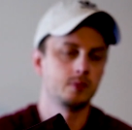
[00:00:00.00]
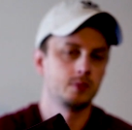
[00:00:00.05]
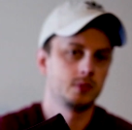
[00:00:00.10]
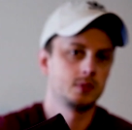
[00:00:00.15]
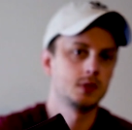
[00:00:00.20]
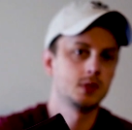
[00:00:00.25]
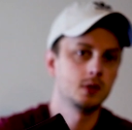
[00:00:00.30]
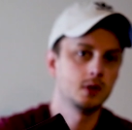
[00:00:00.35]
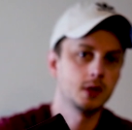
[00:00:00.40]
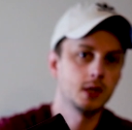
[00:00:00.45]

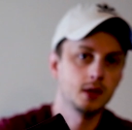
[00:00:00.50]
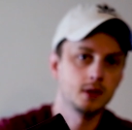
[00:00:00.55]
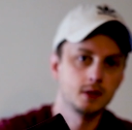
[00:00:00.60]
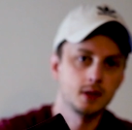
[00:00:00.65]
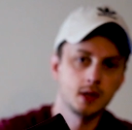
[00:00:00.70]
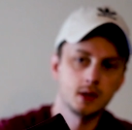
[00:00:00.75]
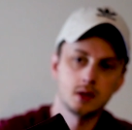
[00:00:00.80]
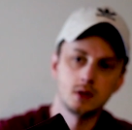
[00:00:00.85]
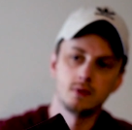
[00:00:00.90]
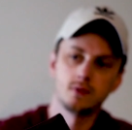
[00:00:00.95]
So again,
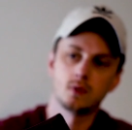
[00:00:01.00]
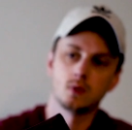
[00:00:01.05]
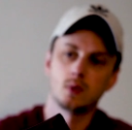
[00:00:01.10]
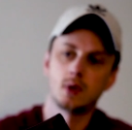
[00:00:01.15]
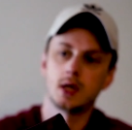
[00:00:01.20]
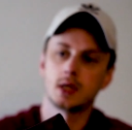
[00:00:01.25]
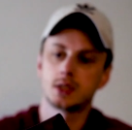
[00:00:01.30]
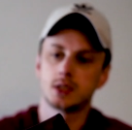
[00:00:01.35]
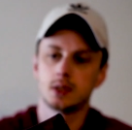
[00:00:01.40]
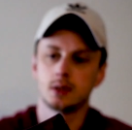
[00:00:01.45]
thank you for
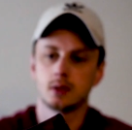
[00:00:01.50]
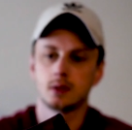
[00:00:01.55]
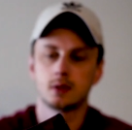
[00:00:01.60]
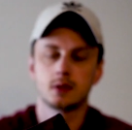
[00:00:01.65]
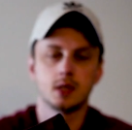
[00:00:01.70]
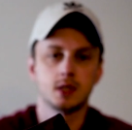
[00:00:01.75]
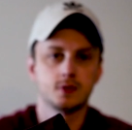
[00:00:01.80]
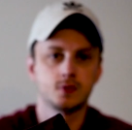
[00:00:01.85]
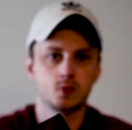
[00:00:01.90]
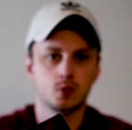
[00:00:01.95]
watching.
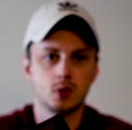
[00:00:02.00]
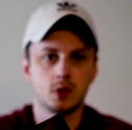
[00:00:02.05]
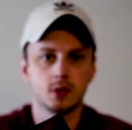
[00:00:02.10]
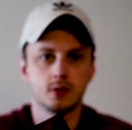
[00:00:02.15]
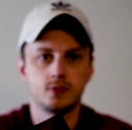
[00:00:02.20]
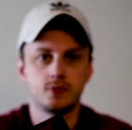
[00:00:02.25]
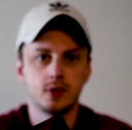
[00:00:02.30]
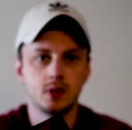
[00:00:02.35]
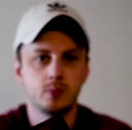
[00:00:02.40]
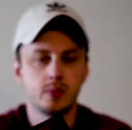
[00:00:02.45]
Thanks for all
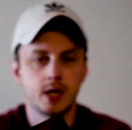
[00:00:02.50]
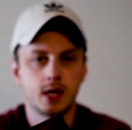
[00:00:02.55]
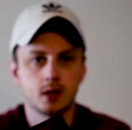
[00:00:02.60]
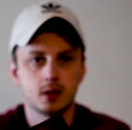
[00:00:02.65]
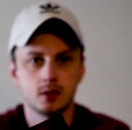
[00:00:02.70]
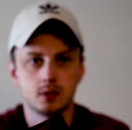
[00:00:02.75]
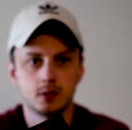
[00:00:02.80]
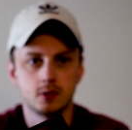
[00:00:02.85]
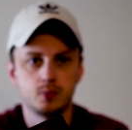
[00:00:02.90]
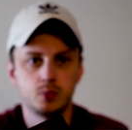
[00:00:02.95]
the
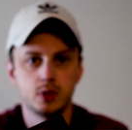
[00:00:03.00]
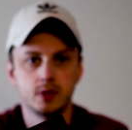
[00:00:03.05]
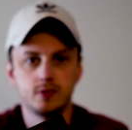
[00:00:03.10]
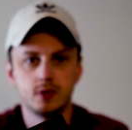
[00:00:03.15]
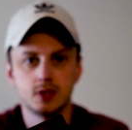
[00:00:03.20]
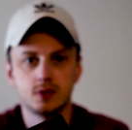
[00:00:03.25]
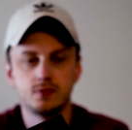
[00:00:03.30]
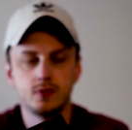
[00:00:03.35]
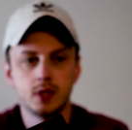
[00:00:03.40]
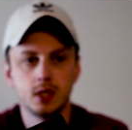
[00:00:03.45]
feedback on the
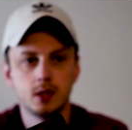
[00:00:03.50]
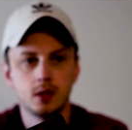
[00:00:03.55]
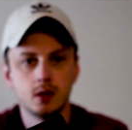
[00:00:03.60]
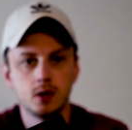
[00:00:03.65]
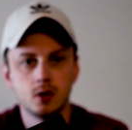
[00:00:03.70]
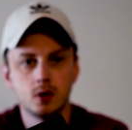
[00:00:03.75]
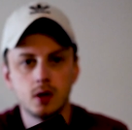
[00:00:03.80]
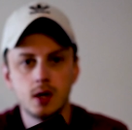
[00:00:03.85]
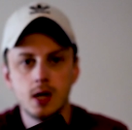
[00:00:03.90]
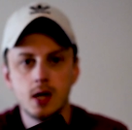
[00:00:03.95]
previous
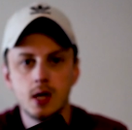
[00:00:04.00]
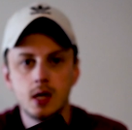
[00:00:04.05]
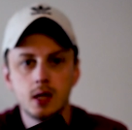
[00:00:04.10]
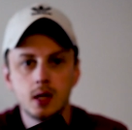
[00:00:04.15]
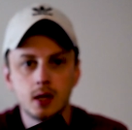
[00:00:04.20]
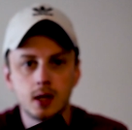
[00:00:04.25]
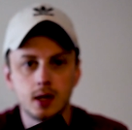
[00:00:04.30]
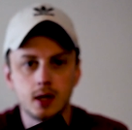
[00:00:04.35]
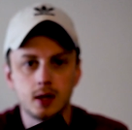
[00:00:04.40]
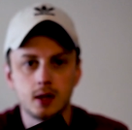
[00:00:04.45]
video,
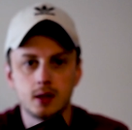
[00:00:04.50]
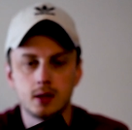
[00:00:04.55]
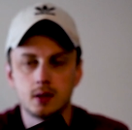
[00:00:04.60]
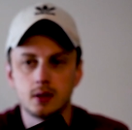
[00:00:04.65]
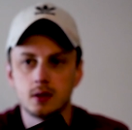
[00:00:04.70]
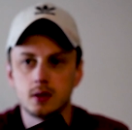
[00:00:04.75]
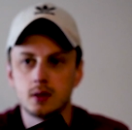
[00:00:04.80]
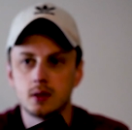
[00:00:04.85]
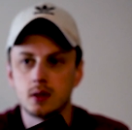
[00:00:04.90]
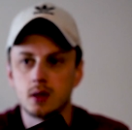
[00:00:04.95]

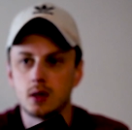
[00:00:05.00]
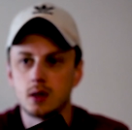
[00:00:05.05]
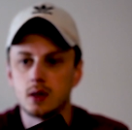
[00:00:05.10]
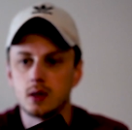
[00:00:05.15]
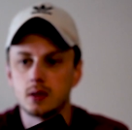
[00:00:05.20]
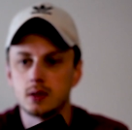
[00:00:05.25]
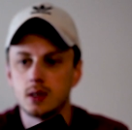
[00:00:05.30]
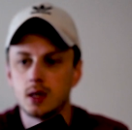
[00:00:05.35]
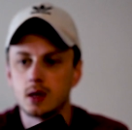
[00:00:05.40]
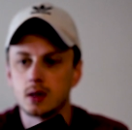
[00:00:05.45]
and
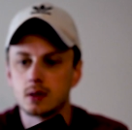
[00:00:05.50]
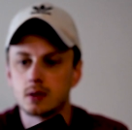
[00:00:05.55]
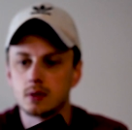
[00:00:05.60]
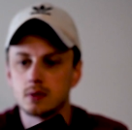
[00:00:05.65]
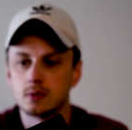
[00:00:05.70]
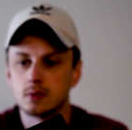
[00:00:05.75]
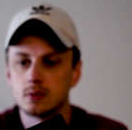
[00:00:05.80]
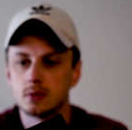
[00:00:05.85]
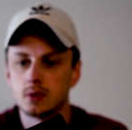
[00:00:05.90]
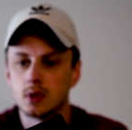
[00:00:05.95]
yeah,
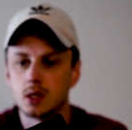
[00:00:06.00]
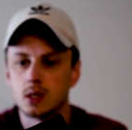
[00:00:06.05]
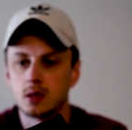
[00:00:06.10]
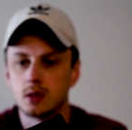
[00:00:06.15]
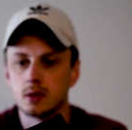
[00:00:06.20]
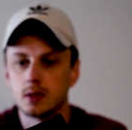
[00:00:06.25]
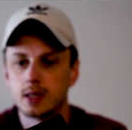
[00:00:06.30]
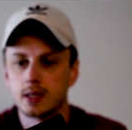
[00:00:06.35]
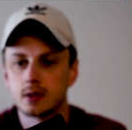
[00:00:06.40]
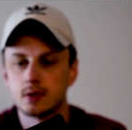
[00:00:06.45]

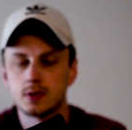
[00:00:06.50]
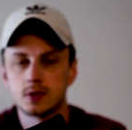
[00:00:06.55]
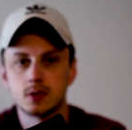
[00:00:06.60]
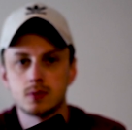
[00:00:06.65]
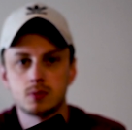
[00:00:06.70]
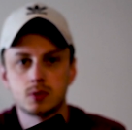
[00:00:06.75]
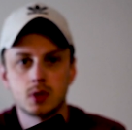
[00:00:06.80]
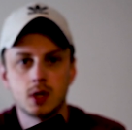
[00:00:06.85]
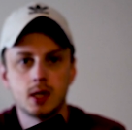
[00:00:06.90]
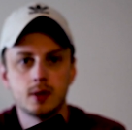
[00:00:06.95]
like and
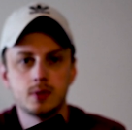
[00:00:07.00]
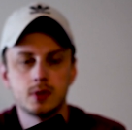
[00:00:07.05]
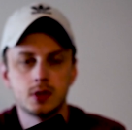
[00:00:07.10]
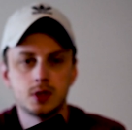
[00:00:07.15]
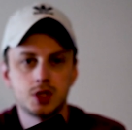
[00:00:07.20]
subscribe to the